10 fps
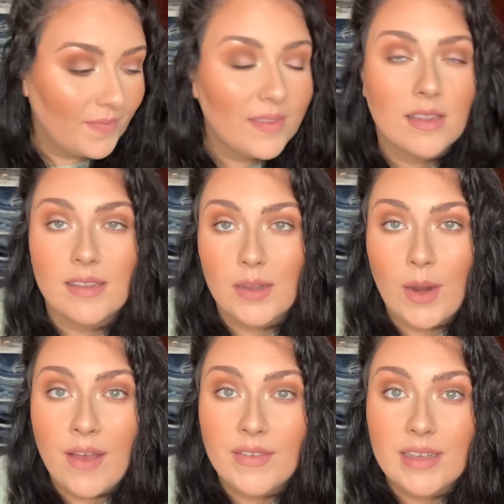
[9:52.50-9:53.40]
since they were
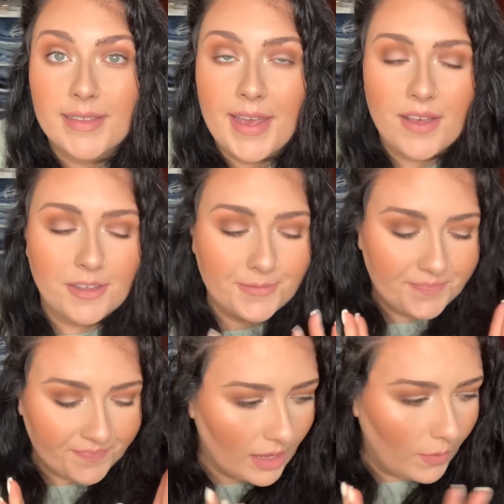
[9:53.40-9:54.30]
having a sale,
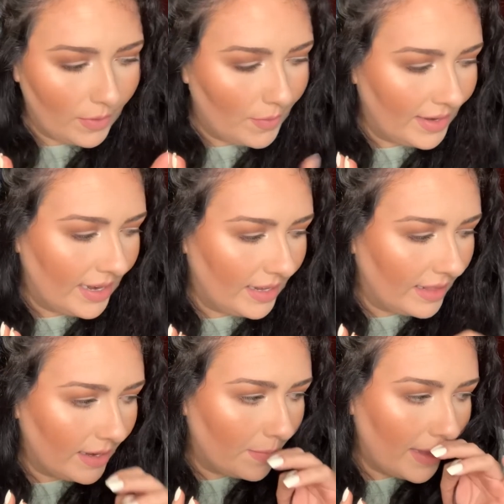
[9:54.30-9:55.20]
we went in a
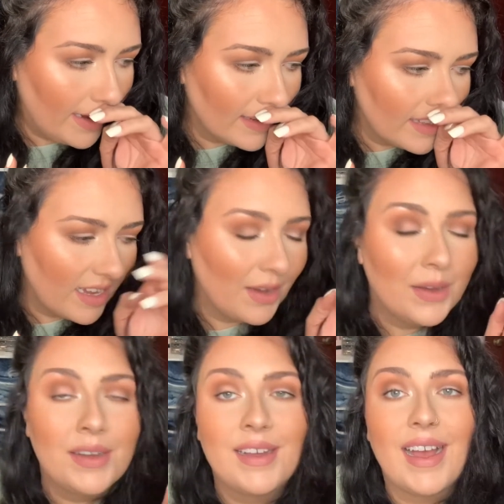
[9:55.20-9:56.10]
little bit. So
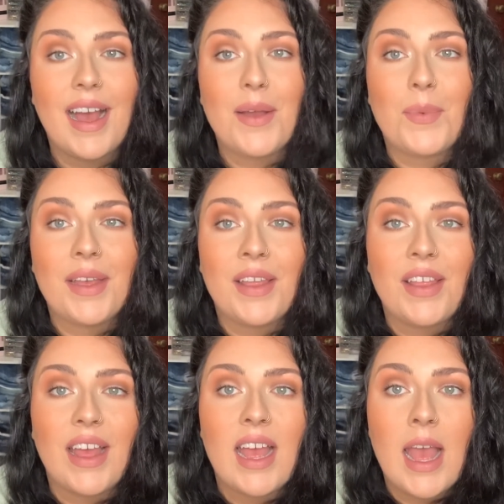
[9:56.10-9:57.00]
I
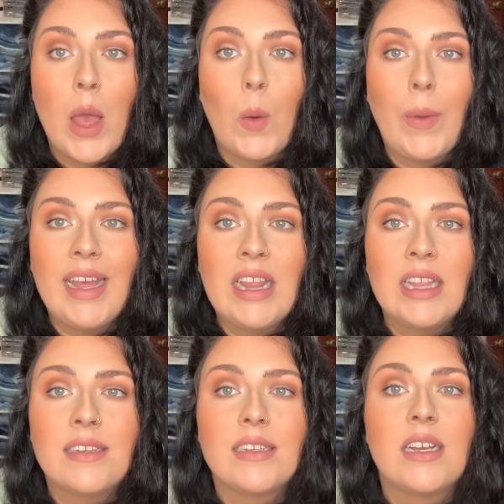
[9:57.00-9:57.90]
will
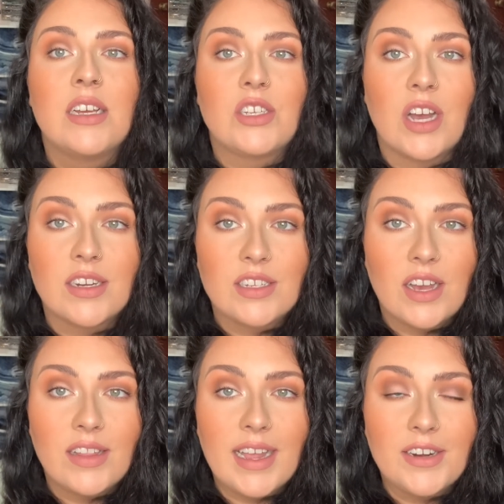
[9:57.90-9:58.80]
we'll talk to
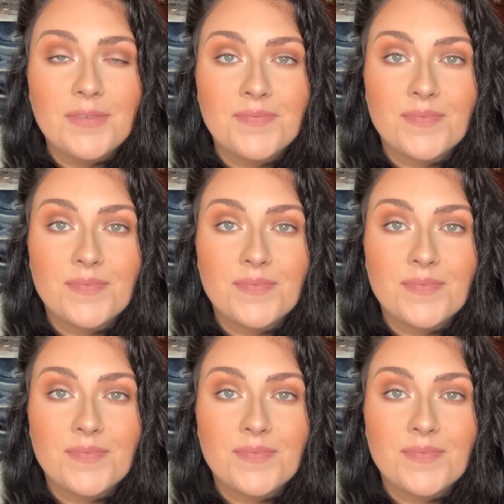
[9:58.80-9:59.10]
y'all later.